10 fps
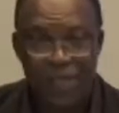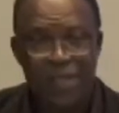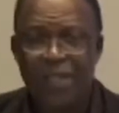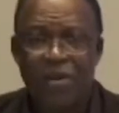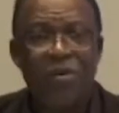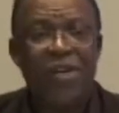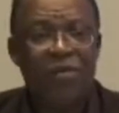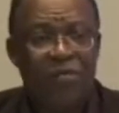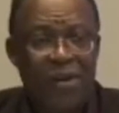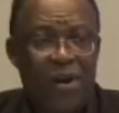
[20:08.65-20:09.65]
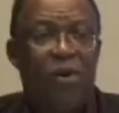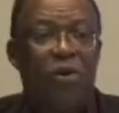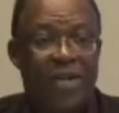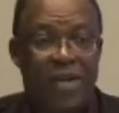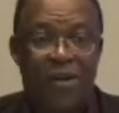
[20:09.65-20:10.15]
These are really very
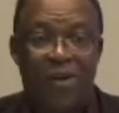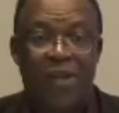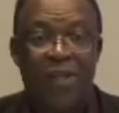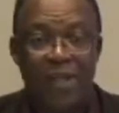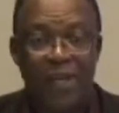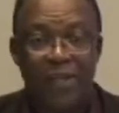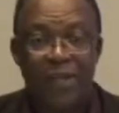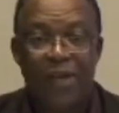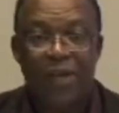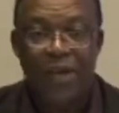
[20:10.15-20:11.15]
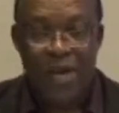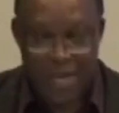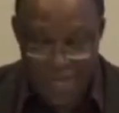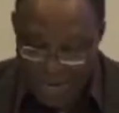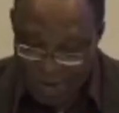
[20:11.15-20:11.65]
ordinary things
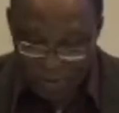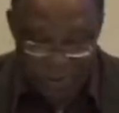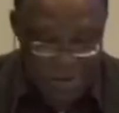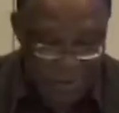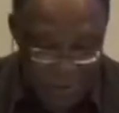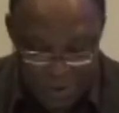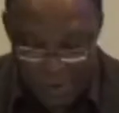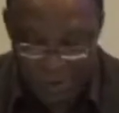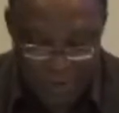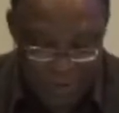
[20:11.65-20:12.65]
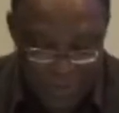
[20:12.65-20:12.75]
that are found all over the